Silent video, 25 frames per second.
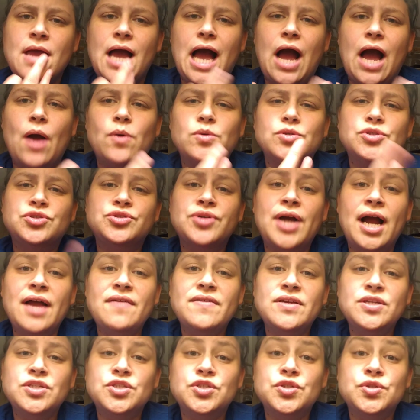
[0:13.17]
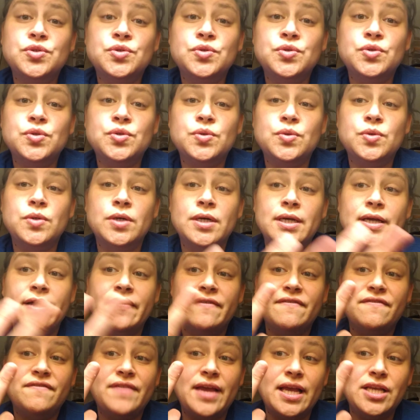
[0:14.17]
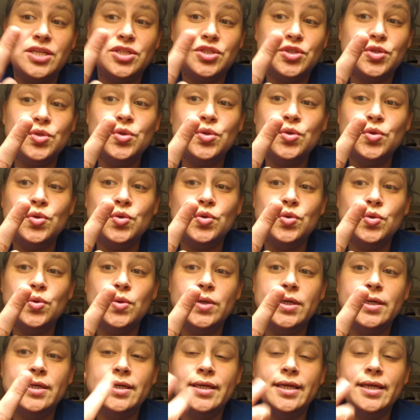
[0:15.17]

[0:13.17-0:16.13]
I was driving to phase two